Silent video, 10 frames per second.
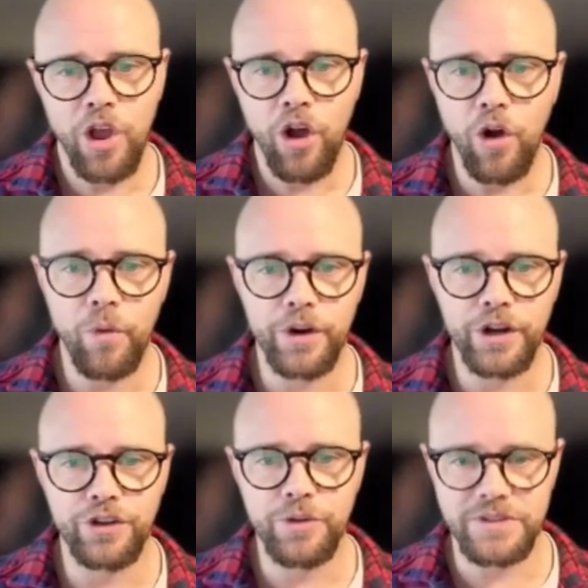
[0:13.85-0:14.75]
all we're going
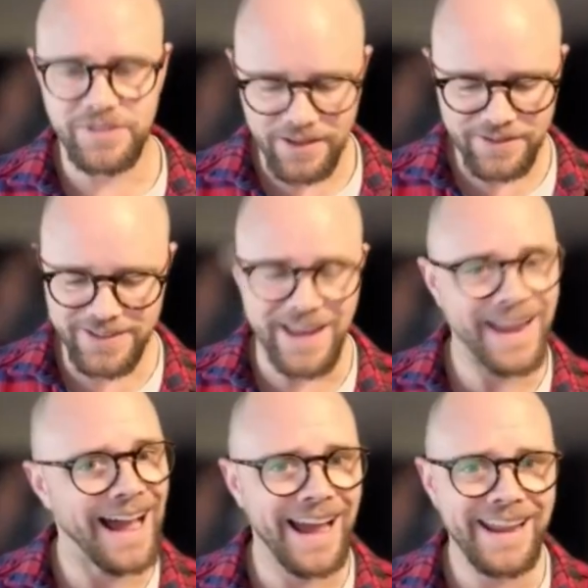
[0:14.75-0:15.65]
to do is say
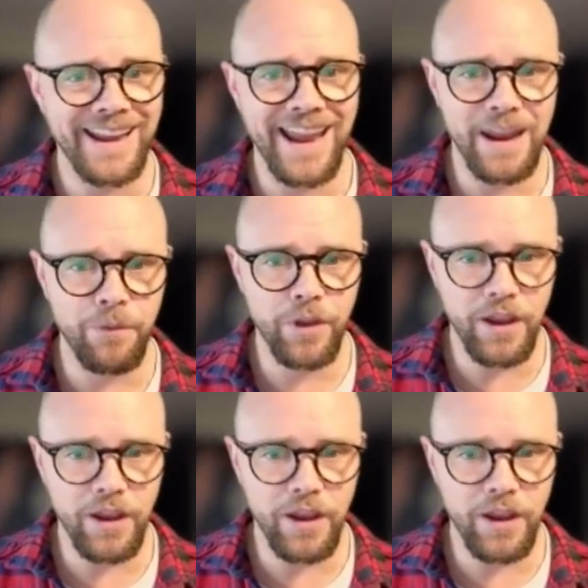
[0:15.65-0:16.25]
hi and